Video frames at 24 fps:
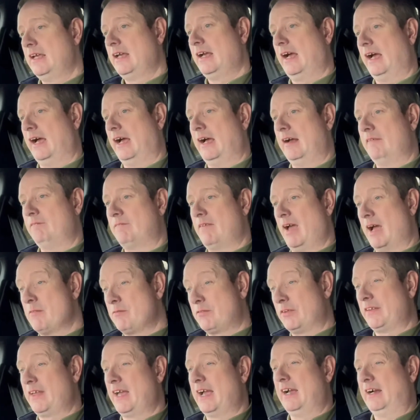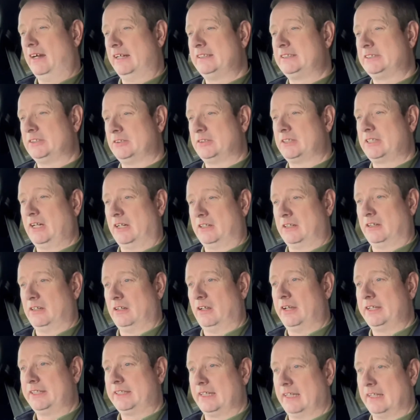And for that, I do kind of
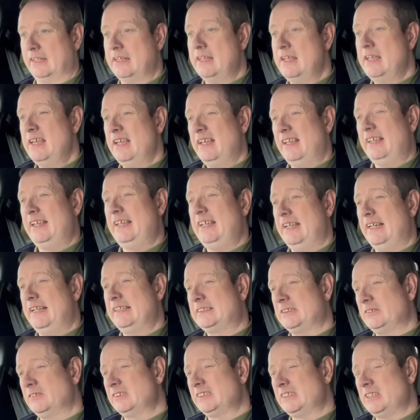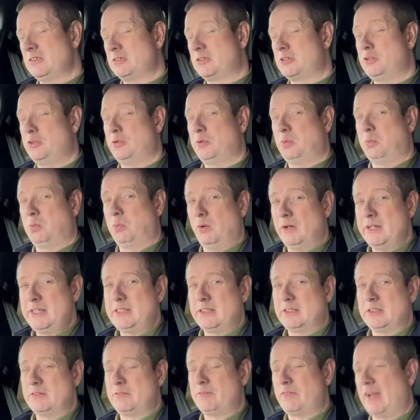like it. It's also quite
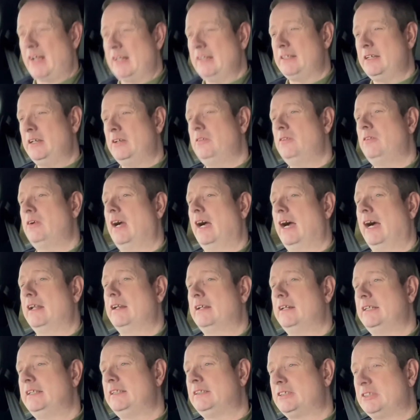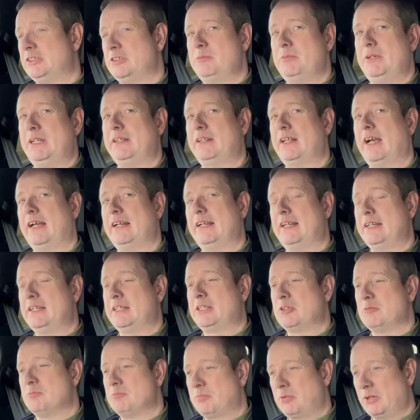good value, and I do mean that in
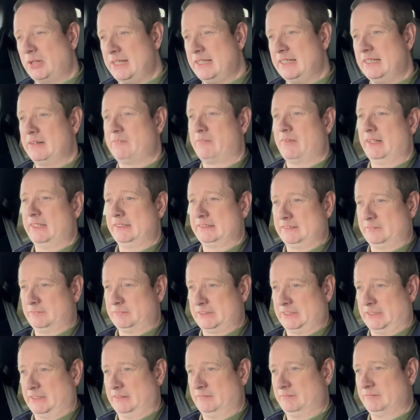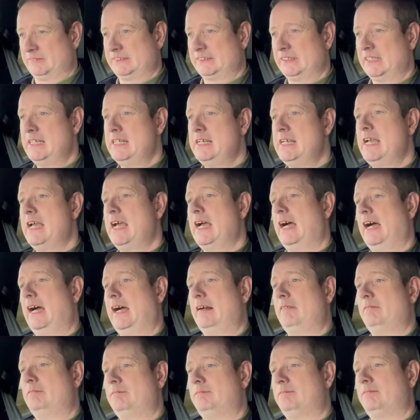completely relative terms.
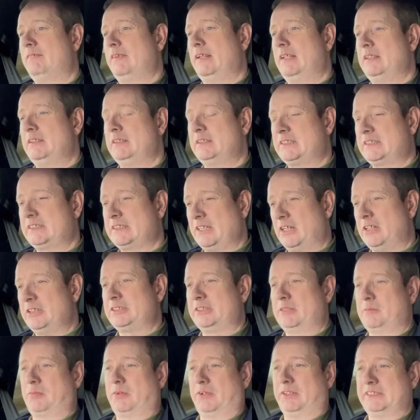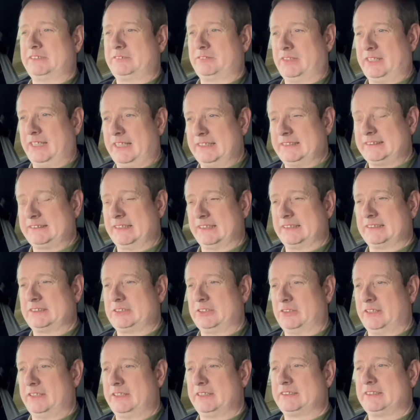Starting price for the A6
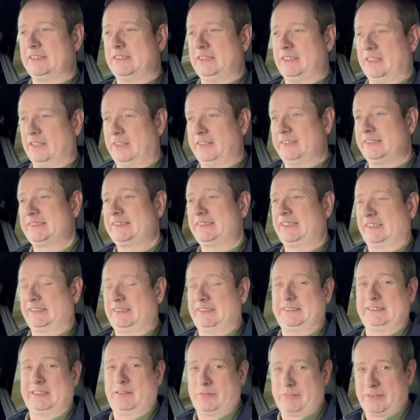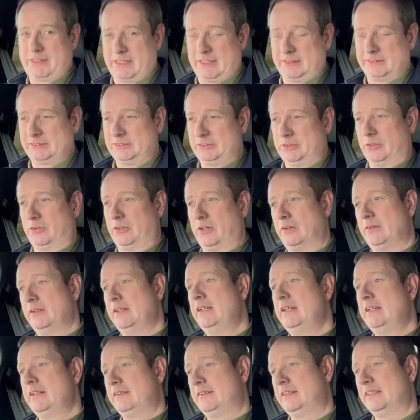2-litre TDI is
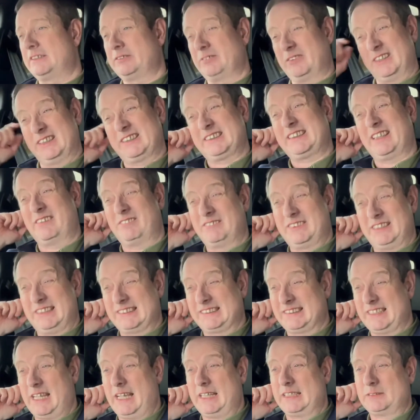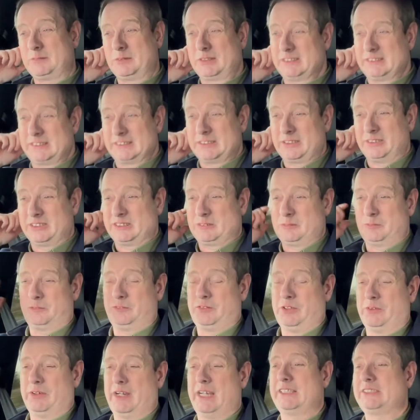€67,000. This one is 76 because it's got some
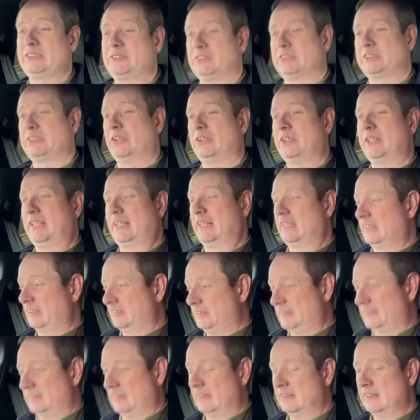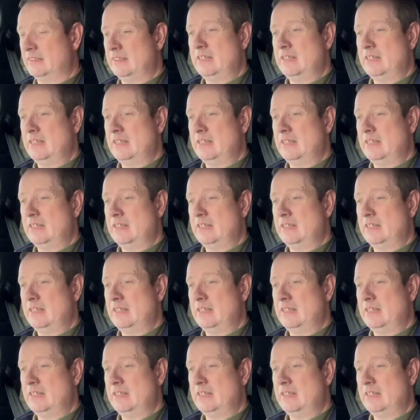few extras on it, including the